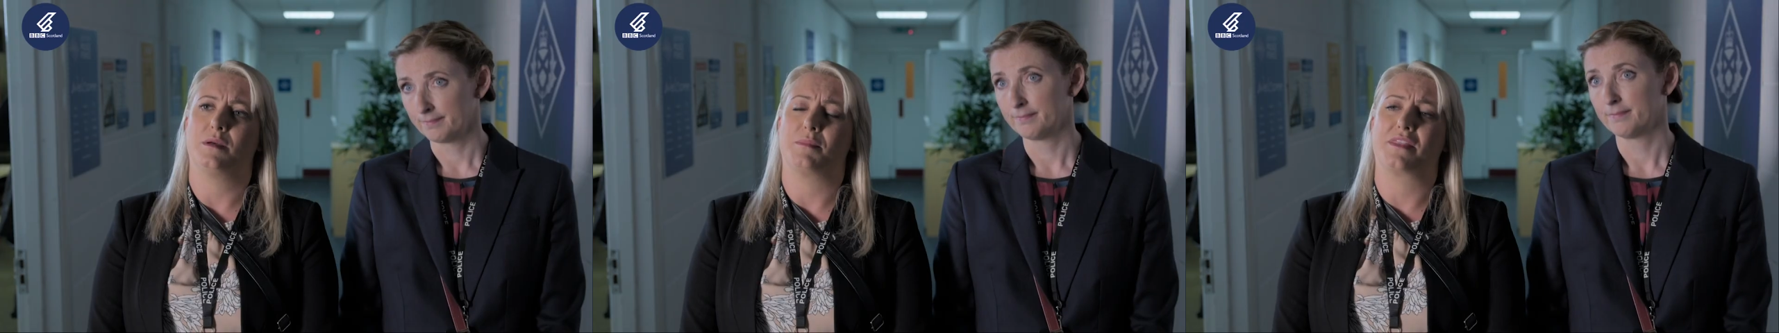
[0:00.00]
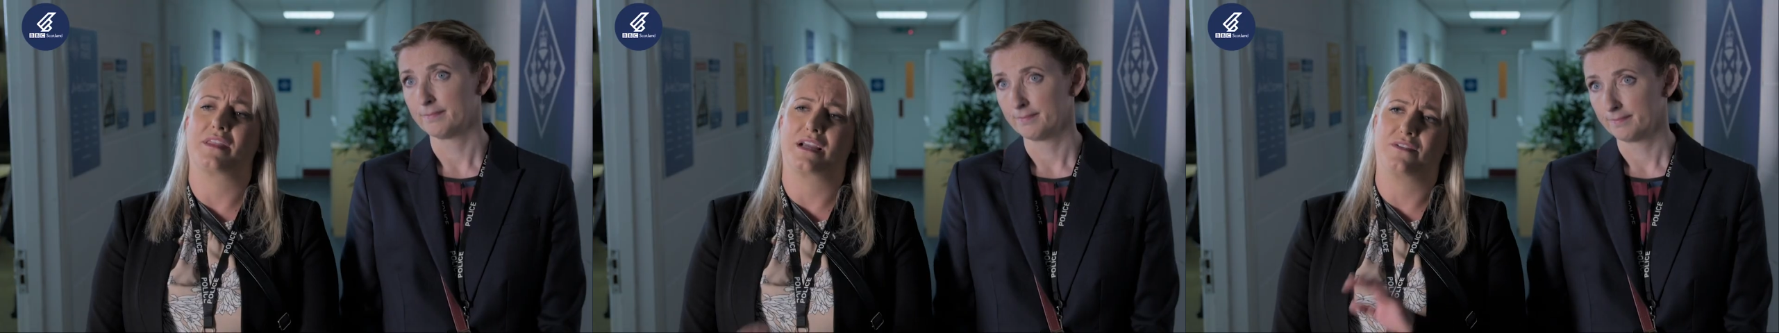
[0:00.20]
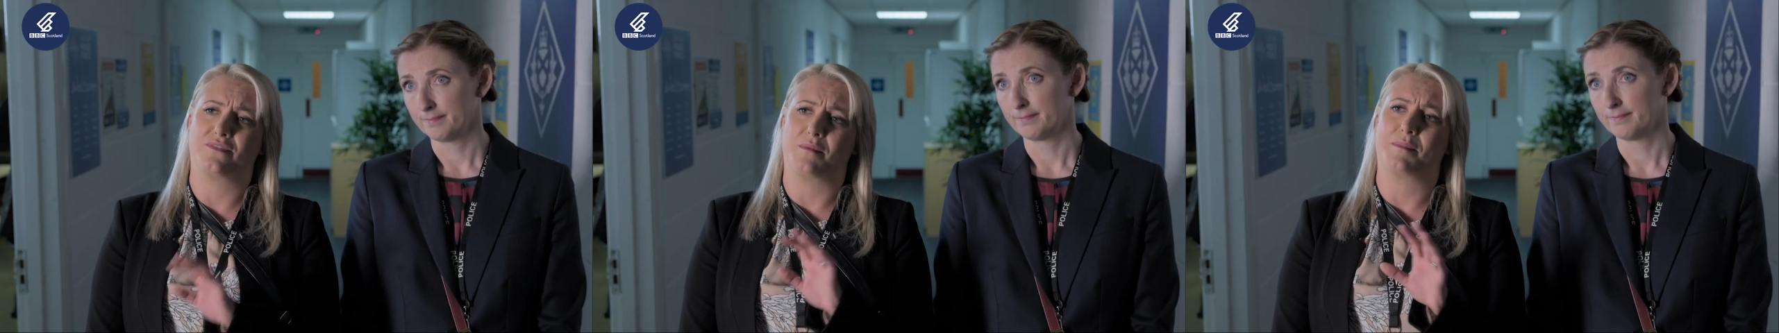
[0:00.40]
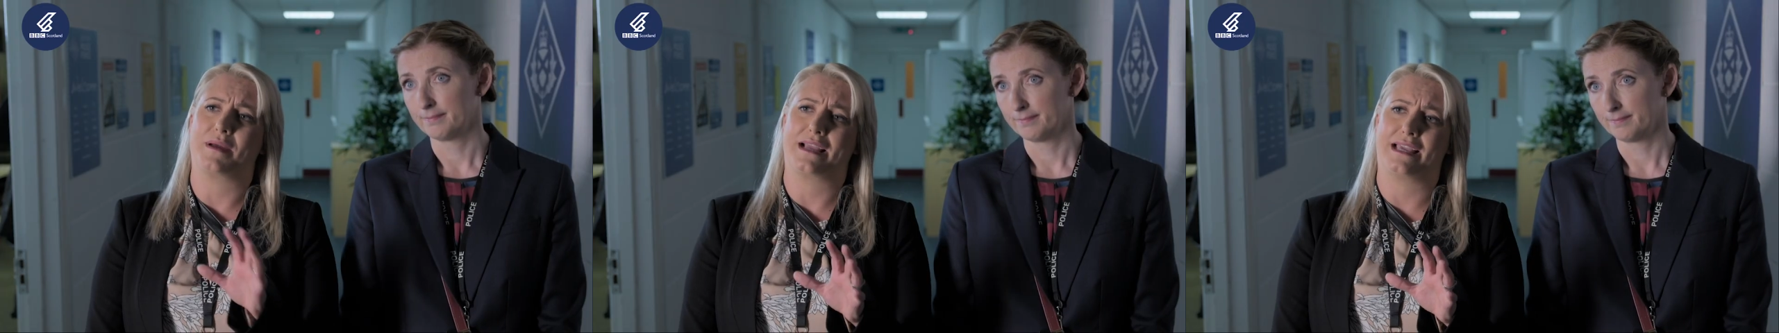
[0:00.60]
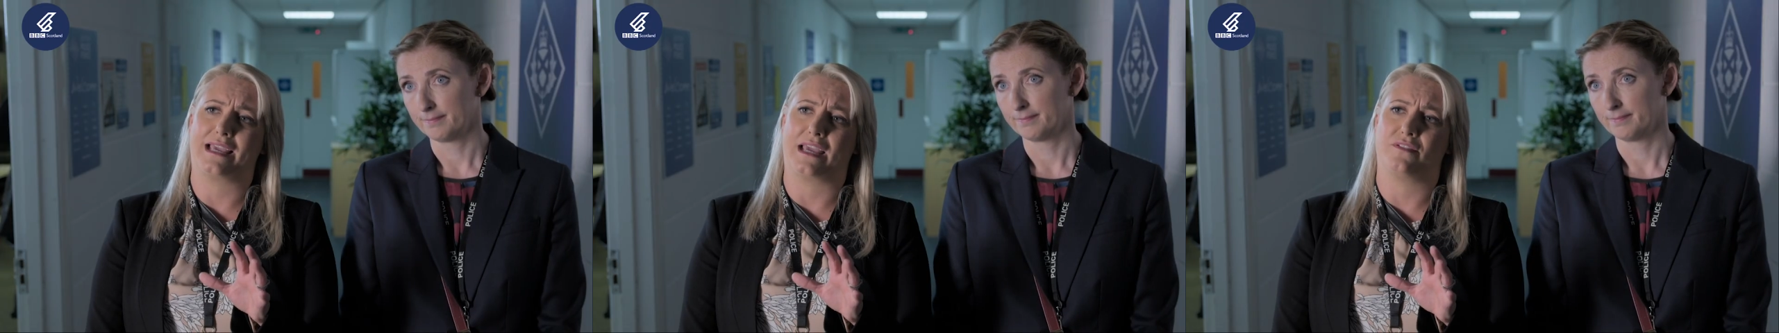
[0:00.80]
Speaker 1: but think of a
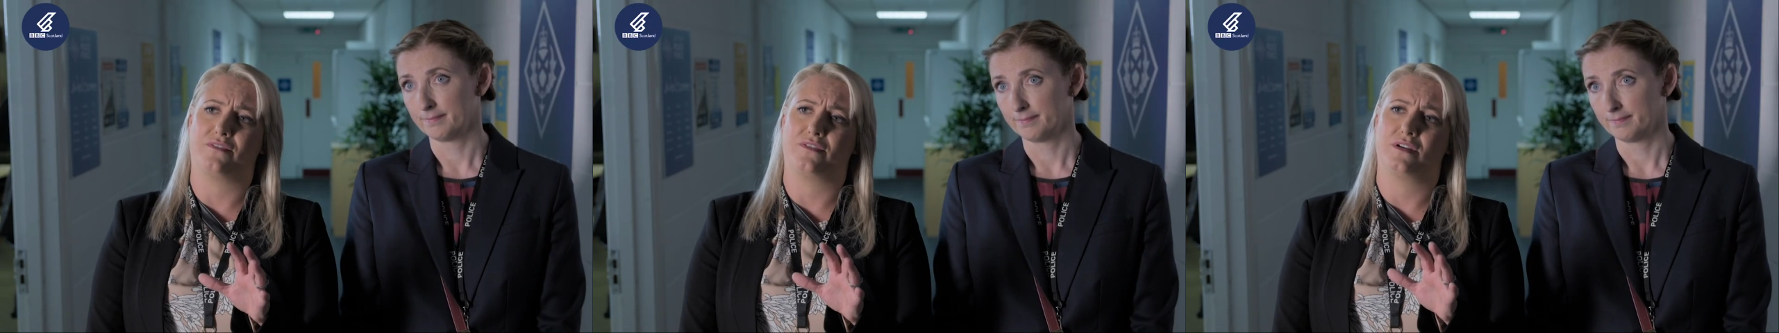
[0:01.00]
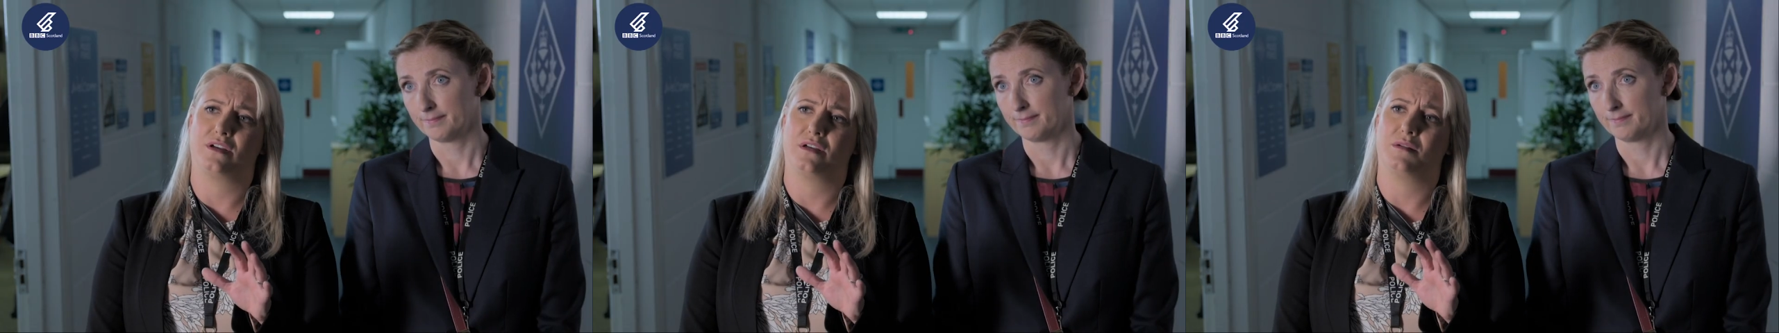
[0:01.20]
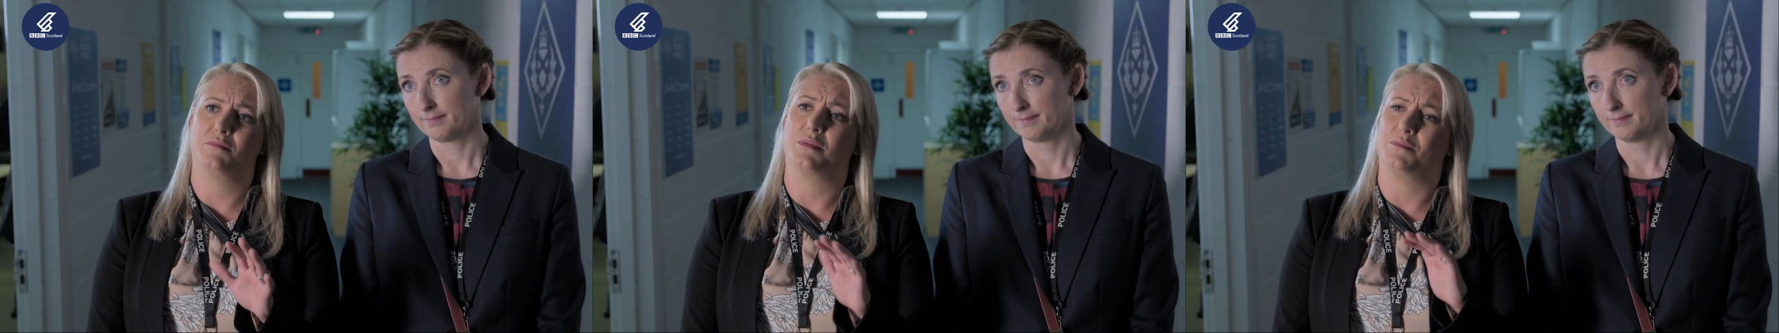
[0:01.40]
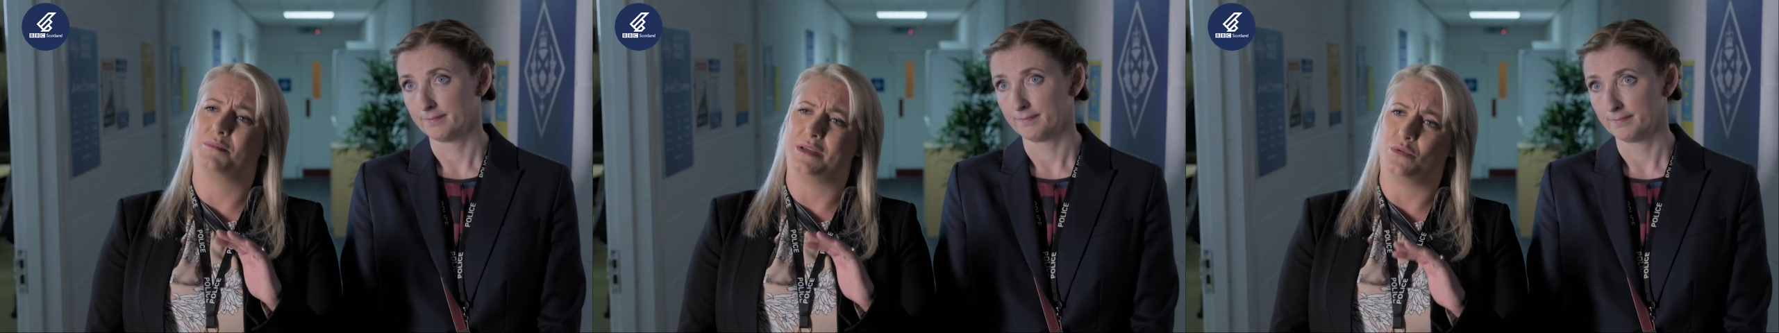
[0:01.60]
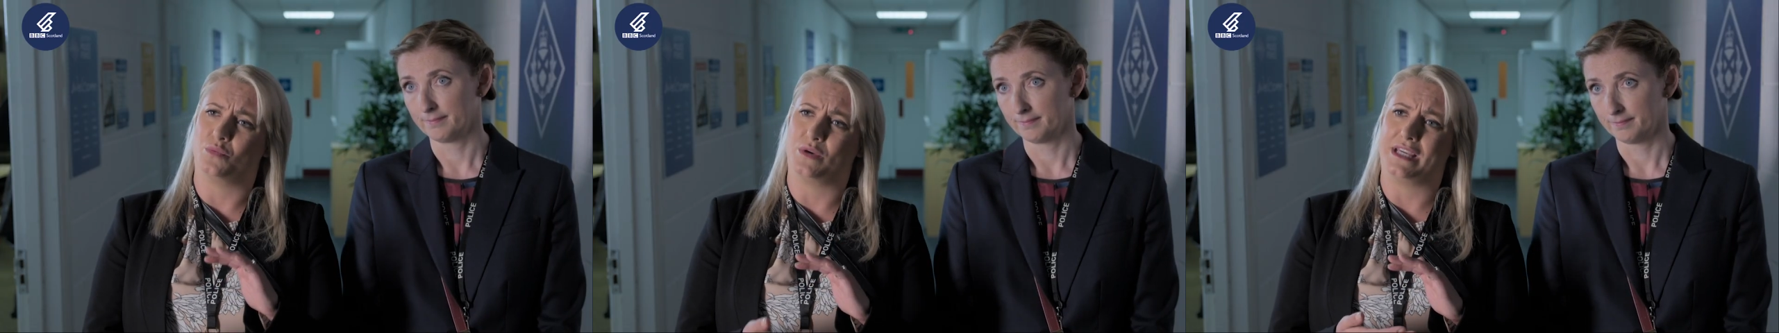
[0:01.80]
big Kev, but
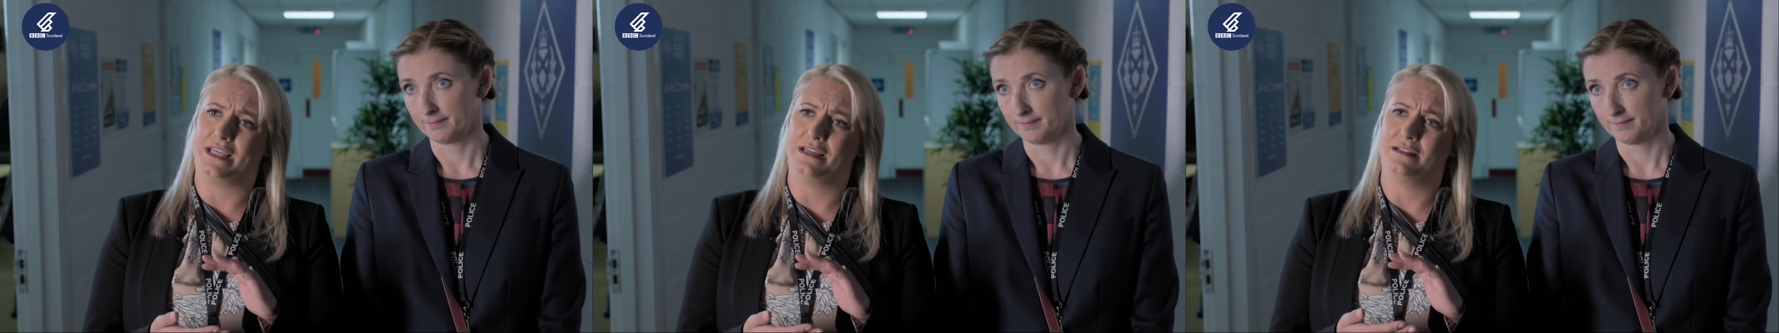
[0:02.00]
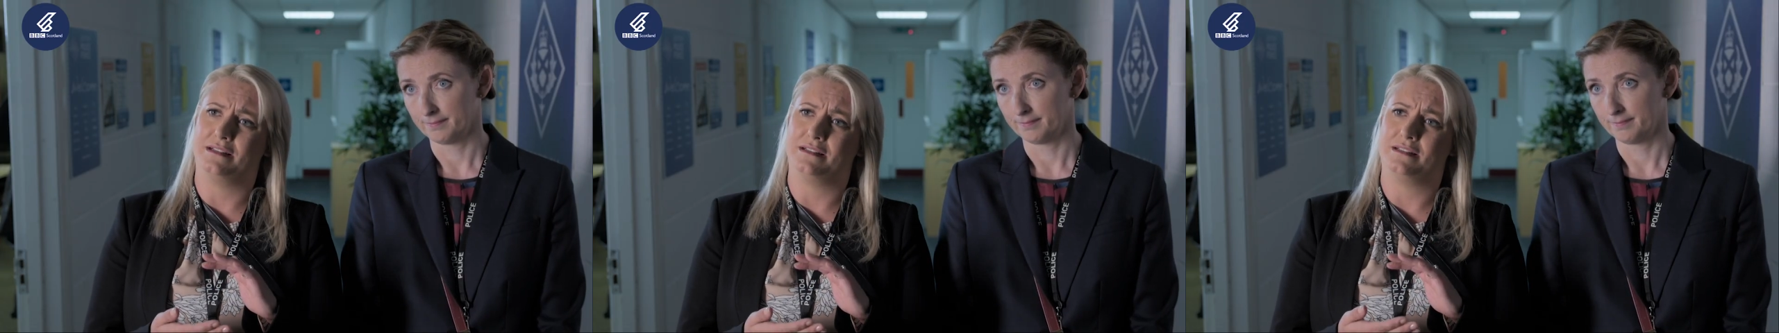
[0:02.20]
being wee.